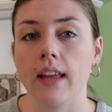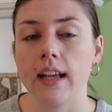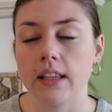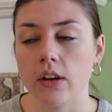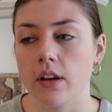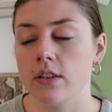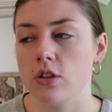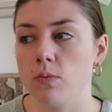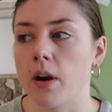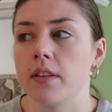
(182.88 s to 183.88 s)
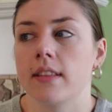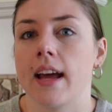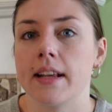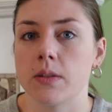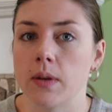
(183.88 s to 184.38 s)
likelihood to burn.
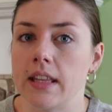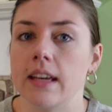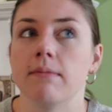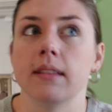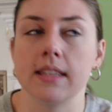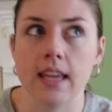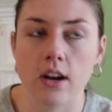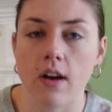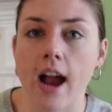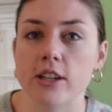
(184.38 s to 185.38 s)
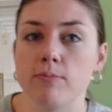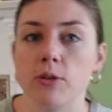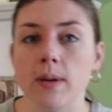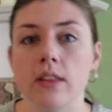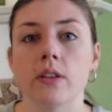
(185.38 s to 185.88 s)
That is really the interaction
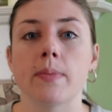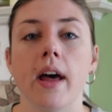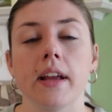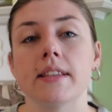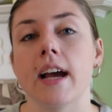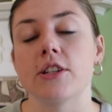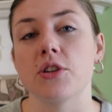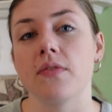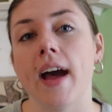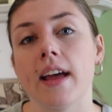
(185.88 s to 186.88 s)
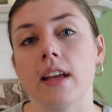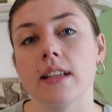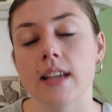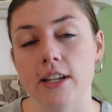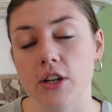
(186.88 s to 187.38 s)
between those polyunsaturated
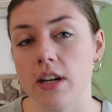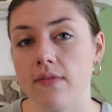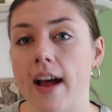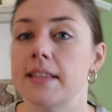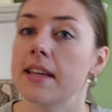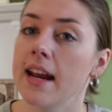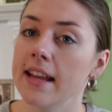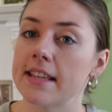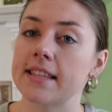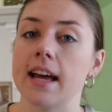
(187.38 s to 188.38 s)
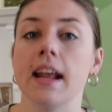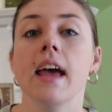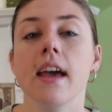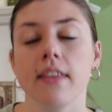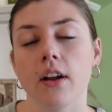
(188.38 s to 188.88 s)
fats and the sun
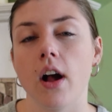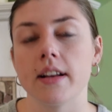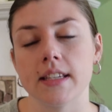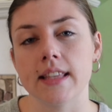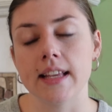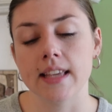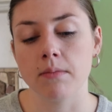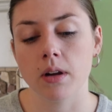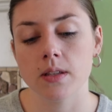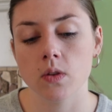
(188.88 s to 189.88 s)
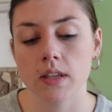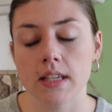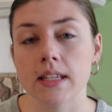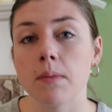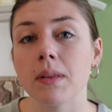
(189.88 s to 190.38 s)
that causes that sunburn. So this
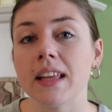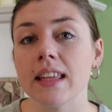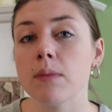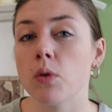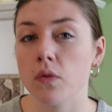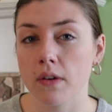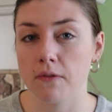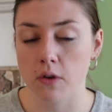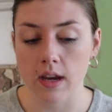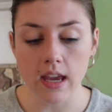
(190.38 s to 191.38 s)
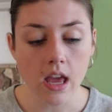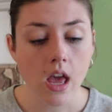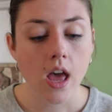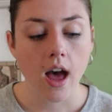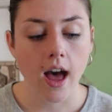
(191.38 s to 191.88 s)
is completely PUFA free
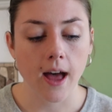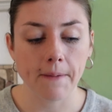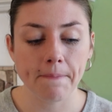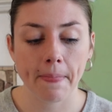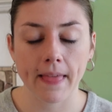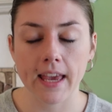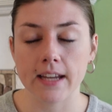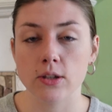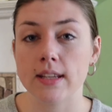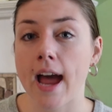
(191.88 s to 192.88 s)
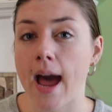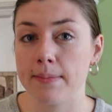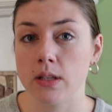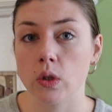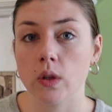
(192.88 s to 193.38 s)
and just
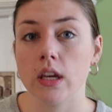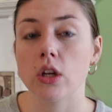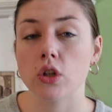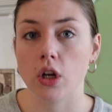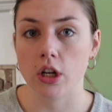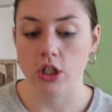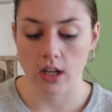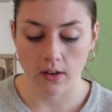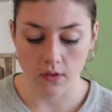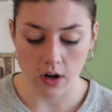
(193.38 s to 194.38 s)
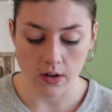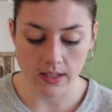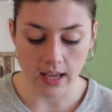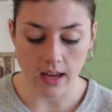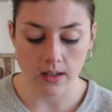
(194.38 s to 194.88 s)
absolutely nourishing for your
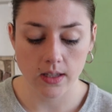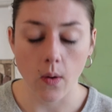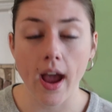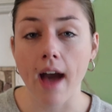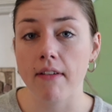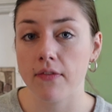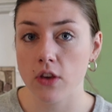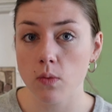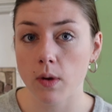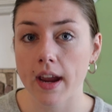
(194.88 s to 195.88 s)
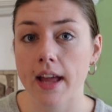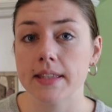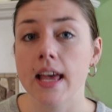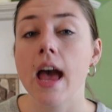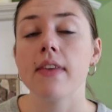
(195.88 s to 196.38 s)
skin. So I have a few
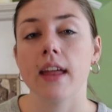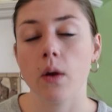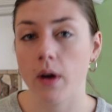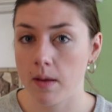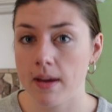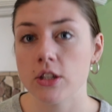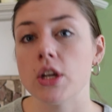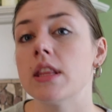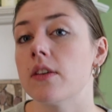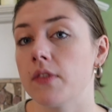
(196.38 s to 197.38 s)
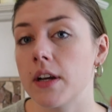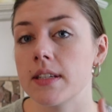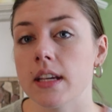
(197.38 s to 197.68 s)
brands that I want to mention. The first